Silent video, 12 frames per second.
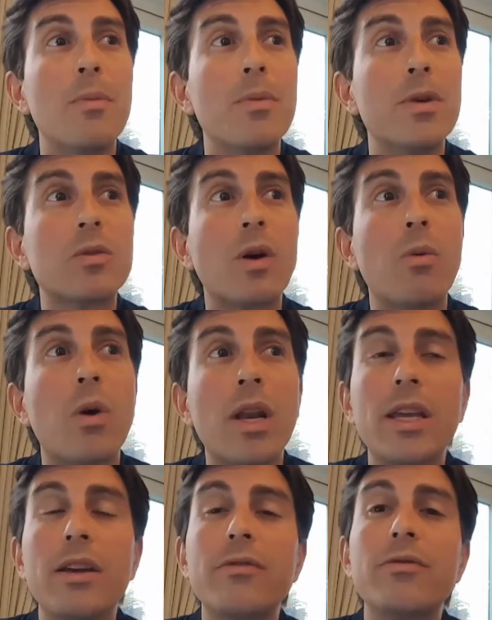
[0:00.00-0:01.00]
So I want to
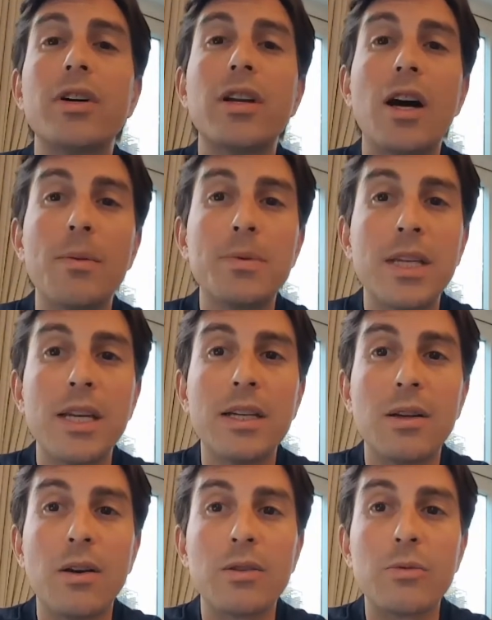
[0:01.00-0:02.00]
give an update
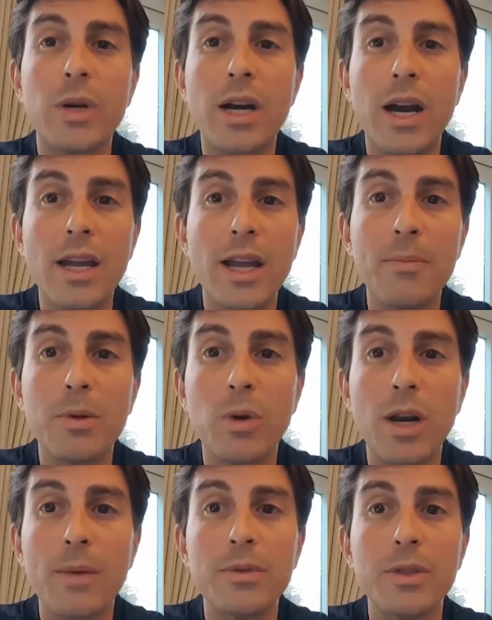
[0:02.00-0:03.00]
on where I am and what
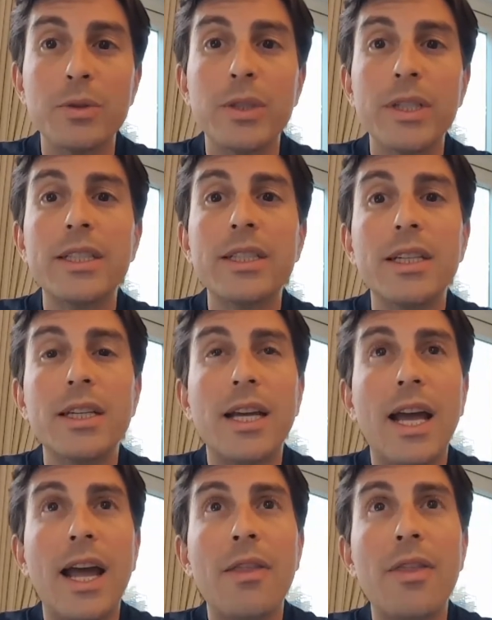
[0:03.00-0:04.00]
I'm doing,
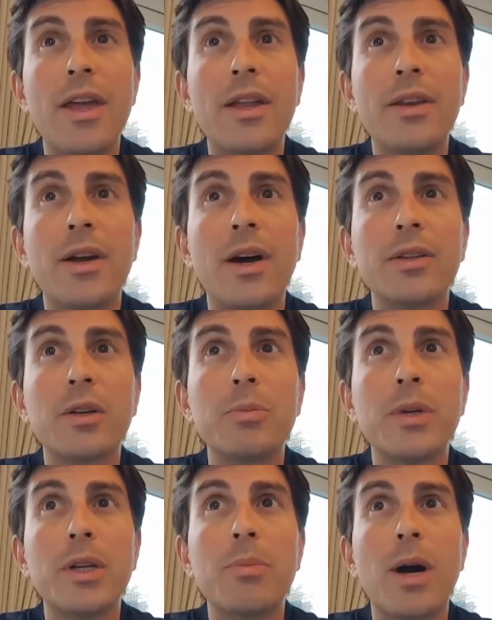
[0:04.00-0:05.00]
and then a little
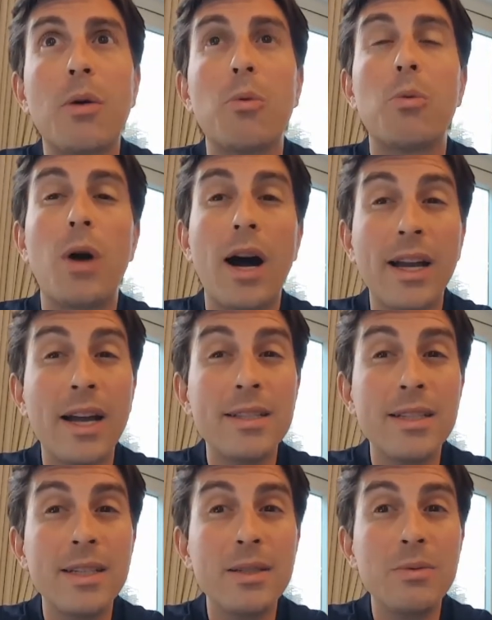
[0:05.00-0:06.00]
bit about why I
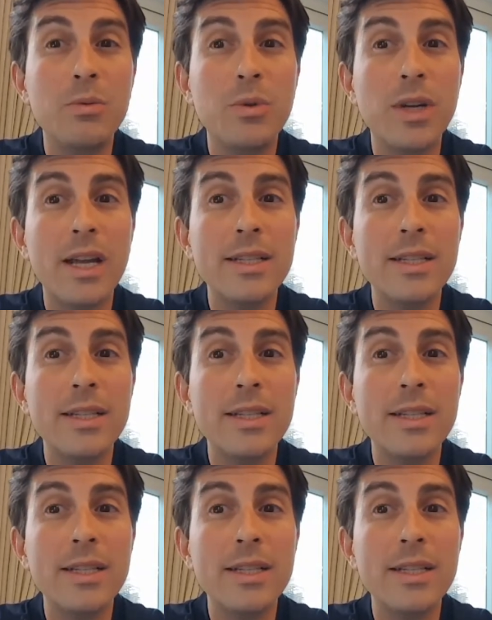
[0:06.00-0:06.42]
did what I